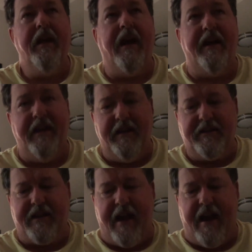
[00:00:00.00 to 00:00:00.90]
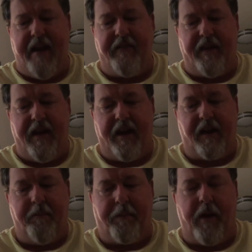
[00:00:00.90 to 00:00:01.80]
It needs to have a
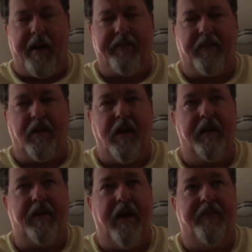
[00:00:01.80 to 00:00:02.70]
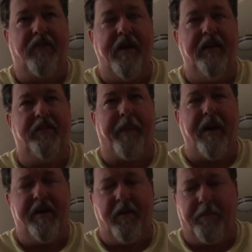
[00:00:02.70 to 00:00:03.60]
compressor, a
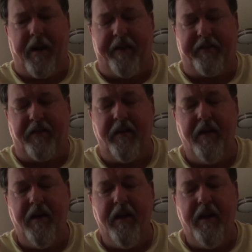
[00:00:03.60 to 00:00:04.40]
transparent compressor.